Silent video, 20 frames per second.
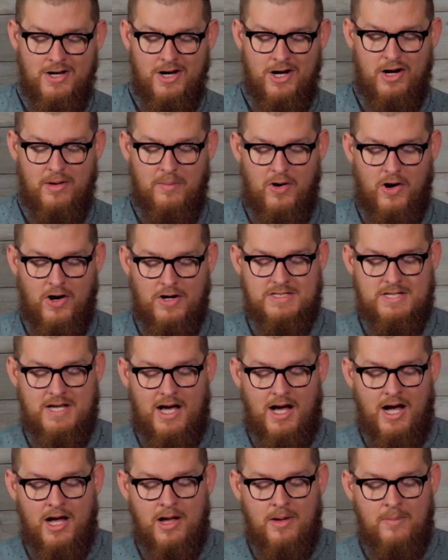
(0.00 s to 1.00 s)
Um, our
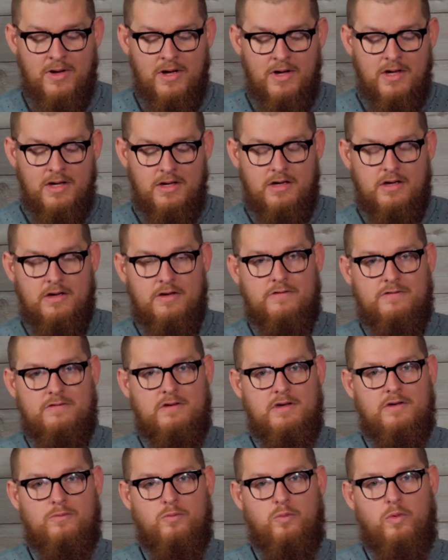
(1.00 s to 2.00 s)
time
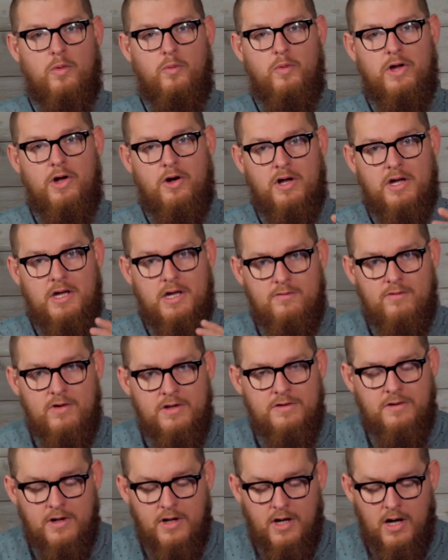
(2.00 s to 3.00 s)
is, is what we are
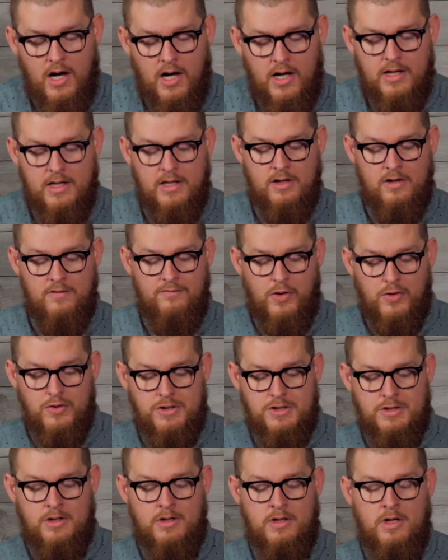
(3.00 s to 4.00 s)
giving to God in
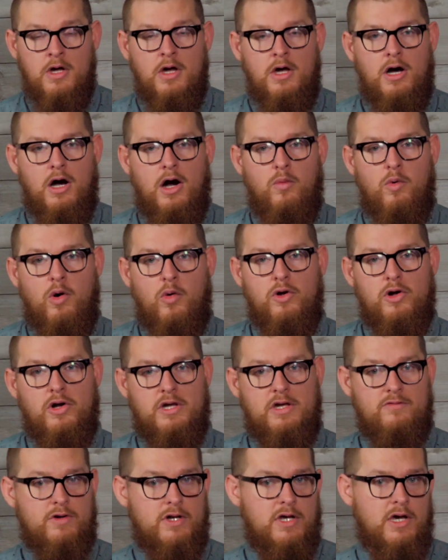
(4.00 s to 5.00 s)
devotion, uh, what we are
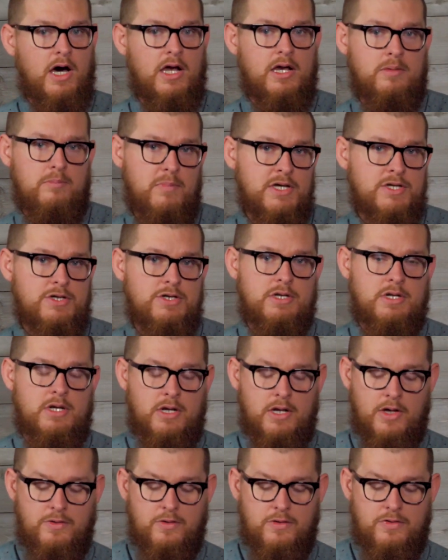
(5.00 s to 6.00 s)
giving to God in mission
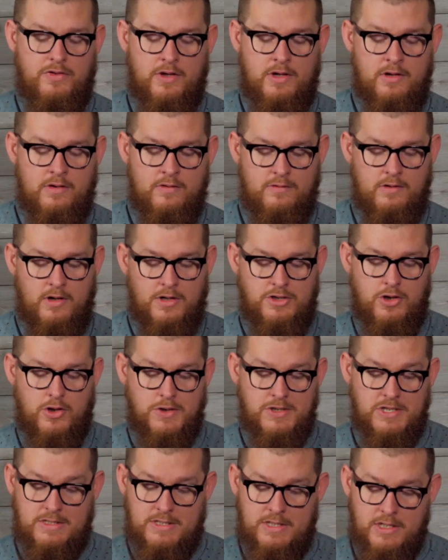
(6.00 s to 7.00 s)
and other things, a
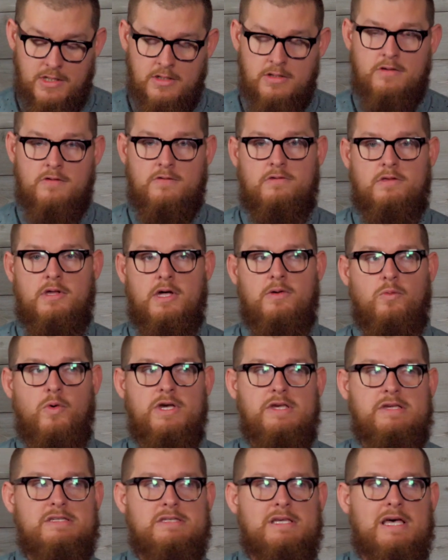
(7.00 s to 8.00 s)
church attendance, that
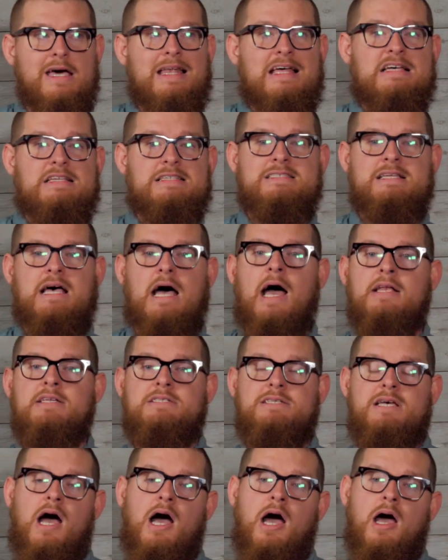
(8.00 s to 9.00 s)
we set
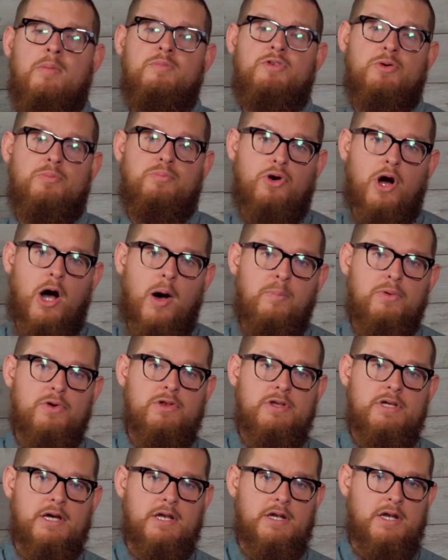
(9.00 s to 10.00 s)
aside time to
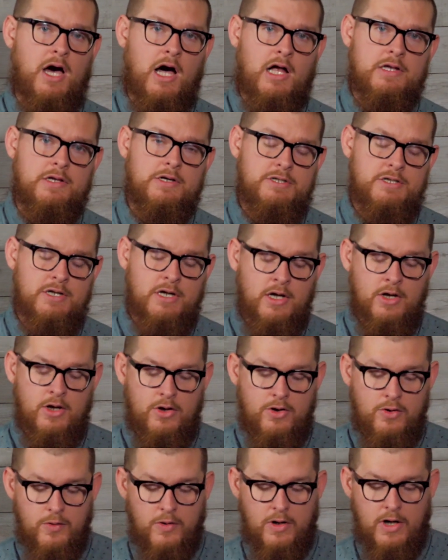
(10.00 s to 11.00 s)
properly acknowledge
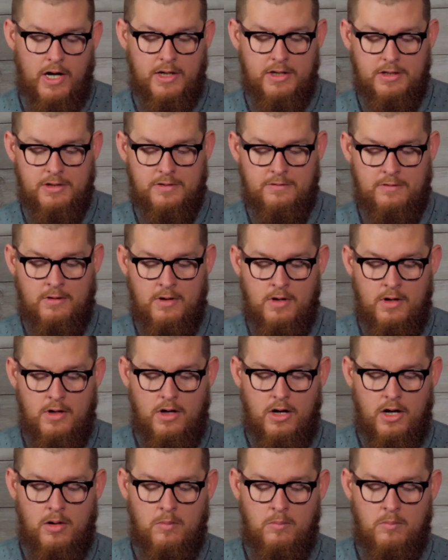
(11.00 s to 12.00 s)
who God is.
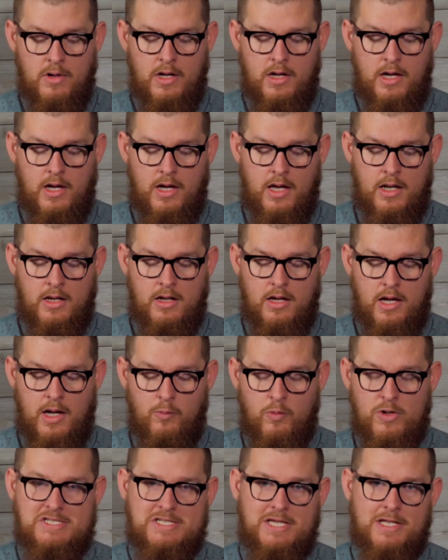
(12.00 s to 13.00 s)
Um, and,
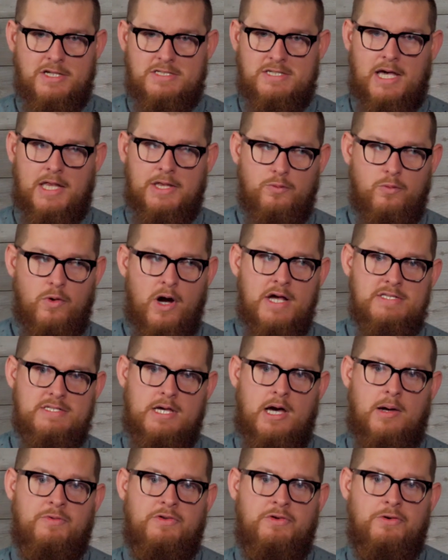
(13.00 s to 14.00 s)
and we set aside the right
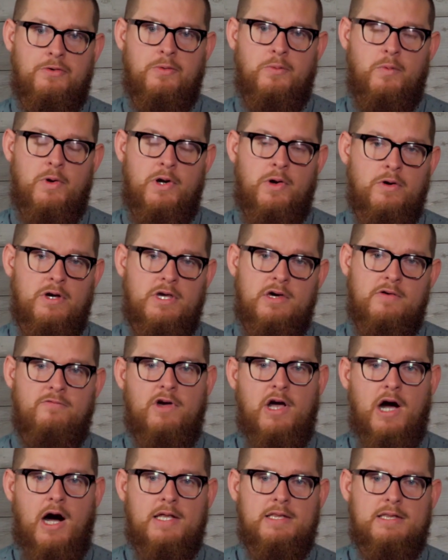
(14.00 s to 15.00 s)
time too. We don't
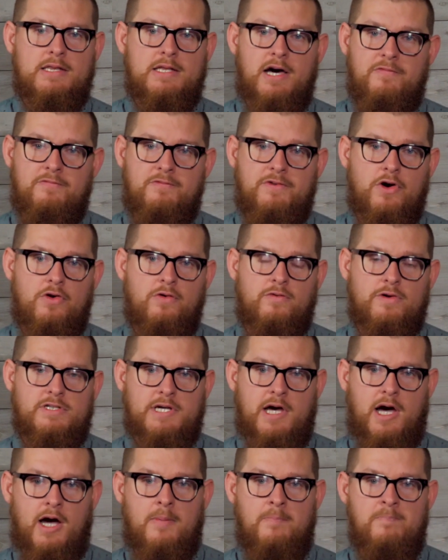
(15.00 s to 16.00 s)
give God leftover
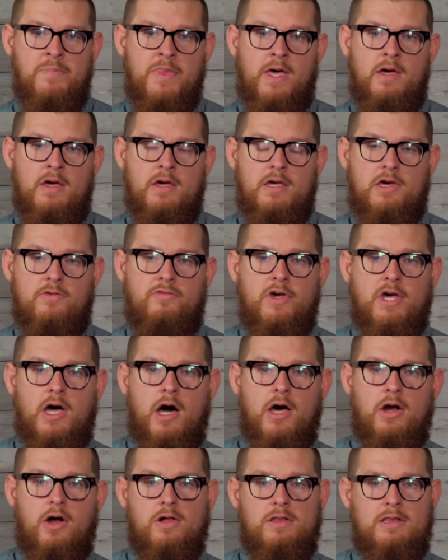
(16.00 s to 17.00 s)
time. Giving
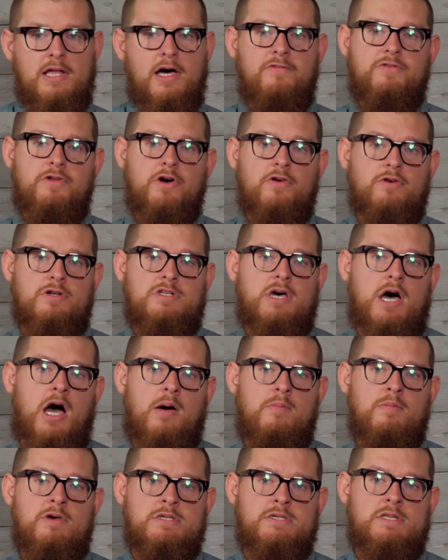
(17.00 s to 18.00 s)
God our leftover
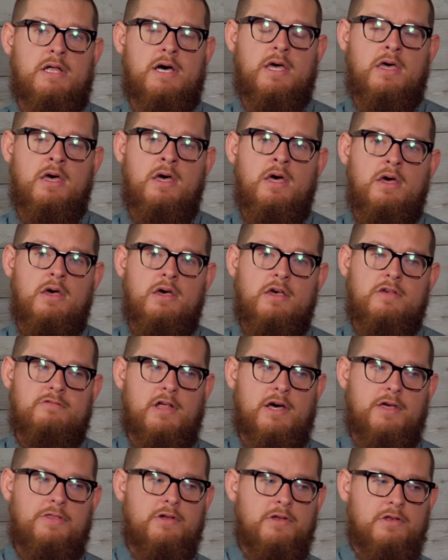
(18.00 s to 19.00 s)
time is like is
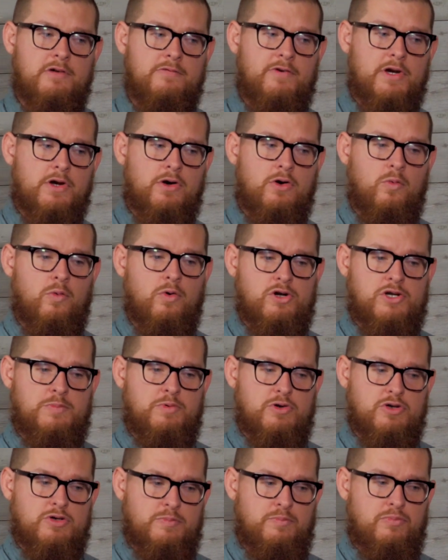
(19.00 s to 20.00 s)
like the Levitical
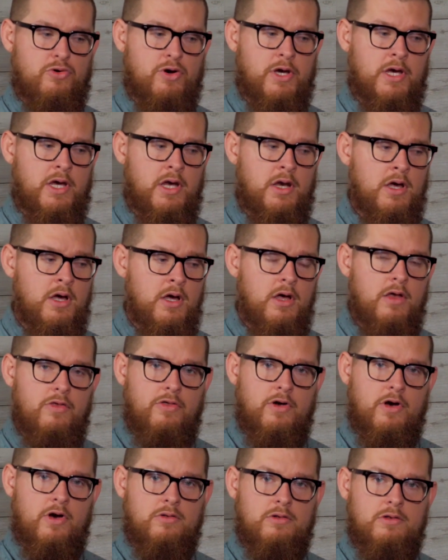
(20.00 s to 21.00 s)
worshippers bringing
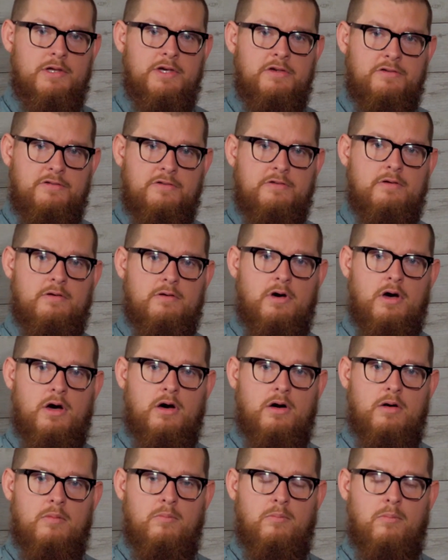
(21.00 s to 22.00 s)
their least
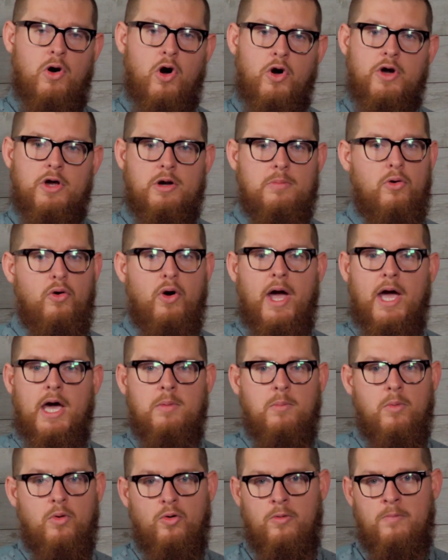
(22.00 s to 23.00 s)
uh, marketable
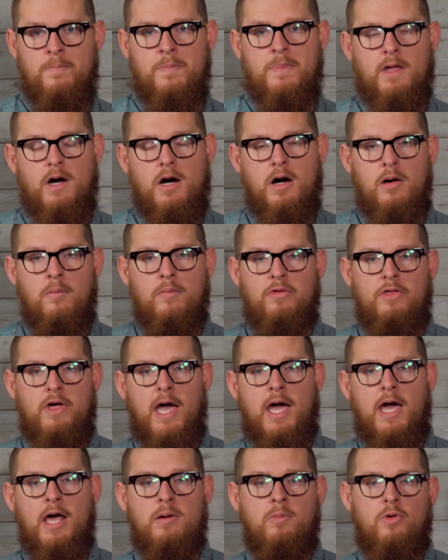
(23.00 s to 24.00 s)
animal. Um, the
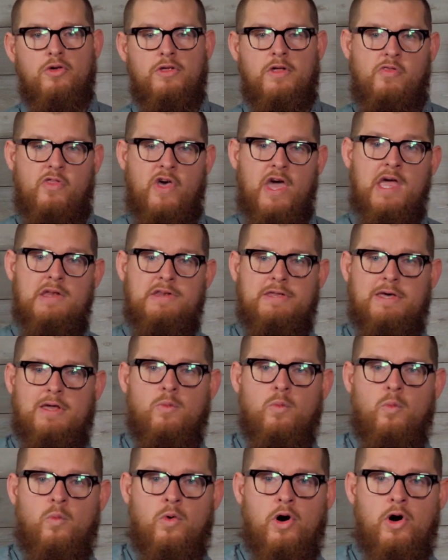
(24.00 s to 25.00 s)
animal that they
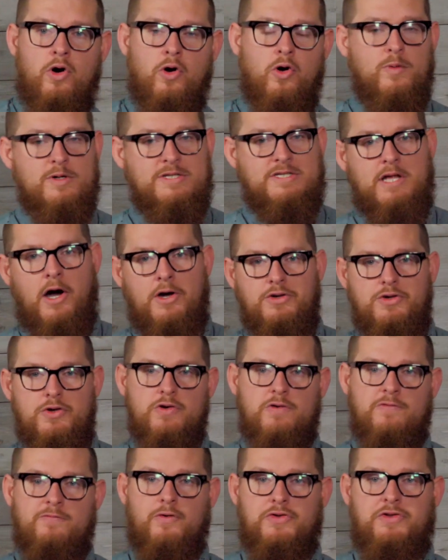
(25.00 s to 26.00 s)
didn't want or was not
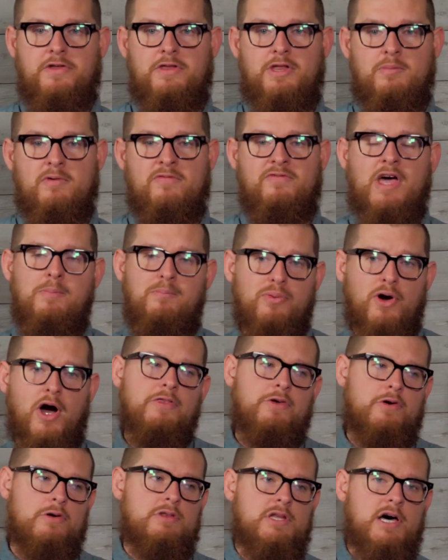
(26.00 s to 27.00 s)
useful to them. If they
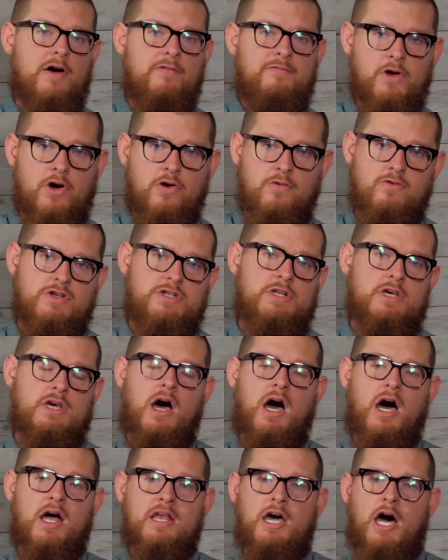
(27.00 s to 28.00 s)
brought their leftovers to
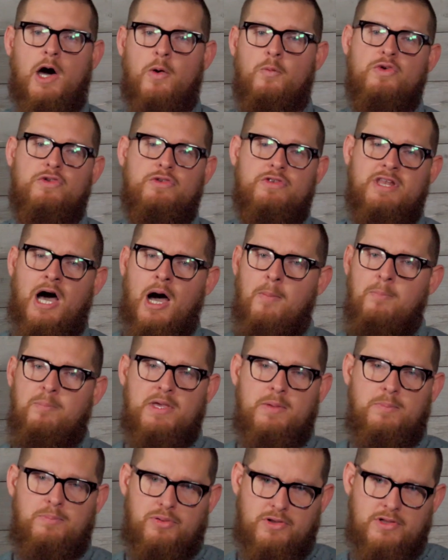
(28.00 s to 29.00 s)
God, God would not
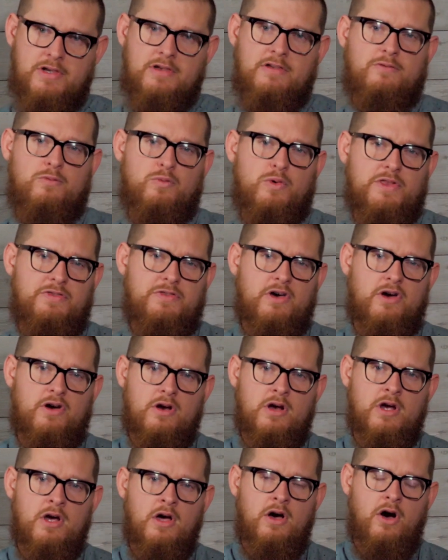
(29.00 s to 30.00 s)
be pleased with
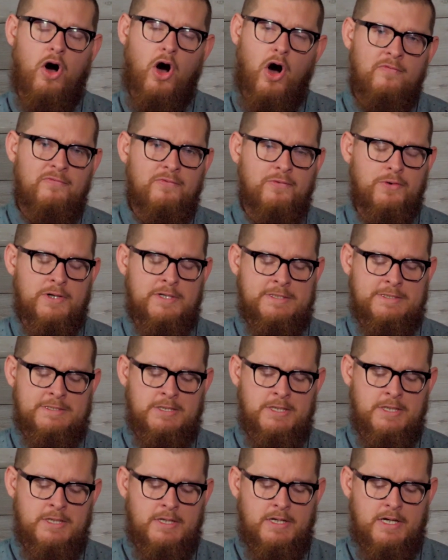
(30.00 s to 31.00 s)
their offerings.
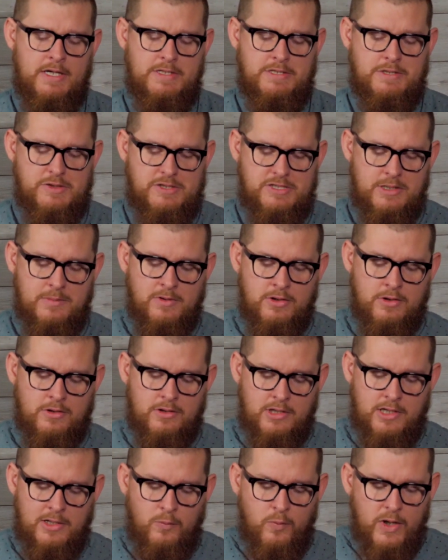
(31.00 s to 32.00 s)
And so,
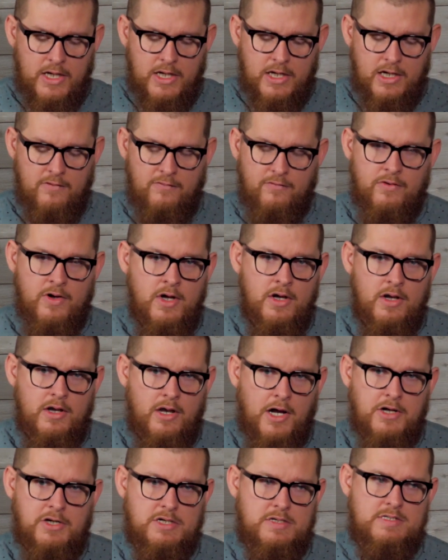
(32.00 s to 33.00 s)
similarly, we give
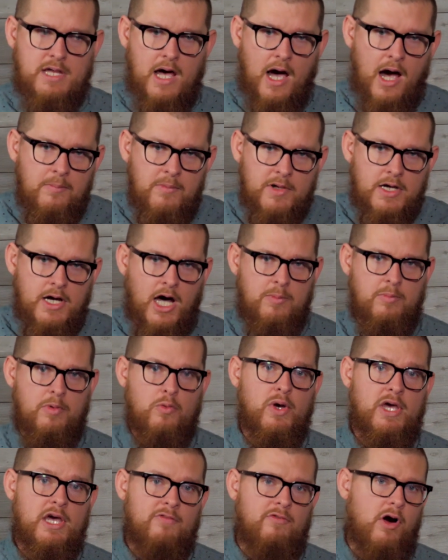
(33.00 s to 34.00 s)
not just time to God, but
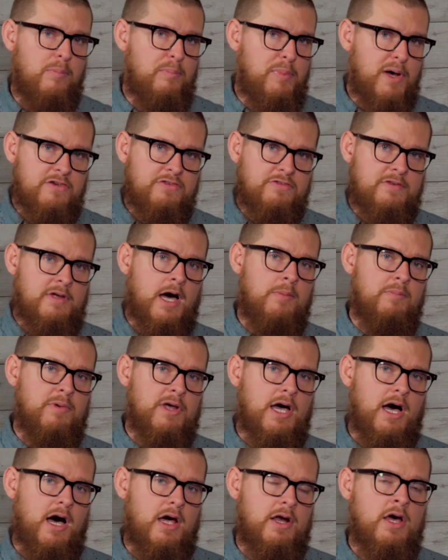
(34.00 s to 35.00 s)
we give our best time
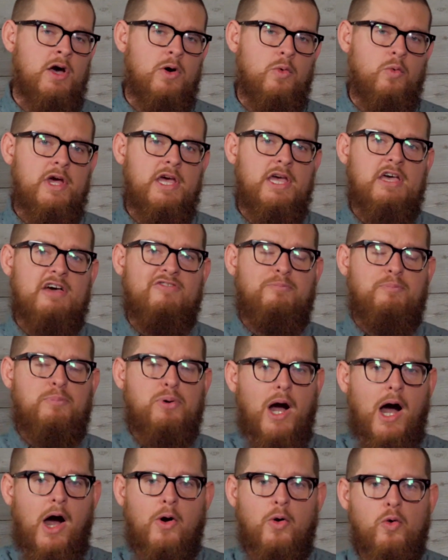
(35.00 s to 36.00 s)
to God. We give
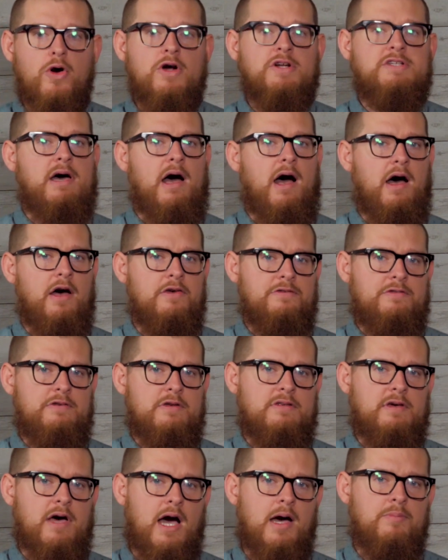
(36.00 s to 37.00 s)

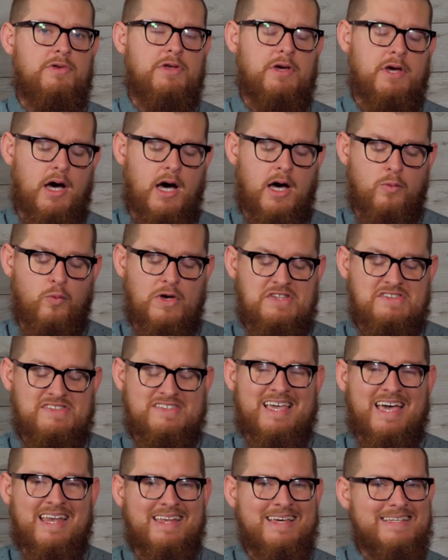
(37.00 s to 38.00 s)
prioritized time to God. We
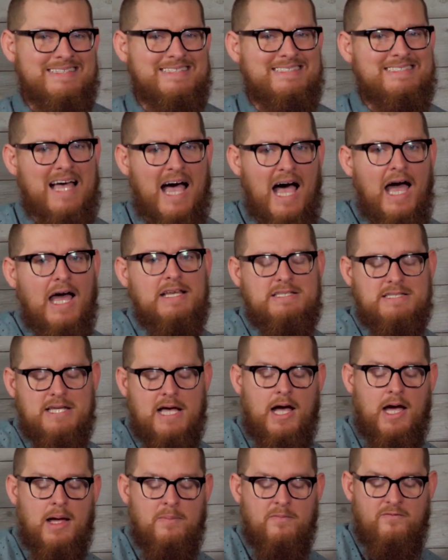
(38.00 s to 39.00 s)
set aside
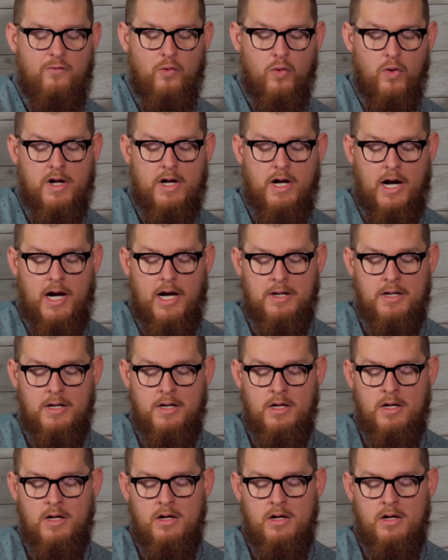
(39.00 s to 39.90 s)
time for God.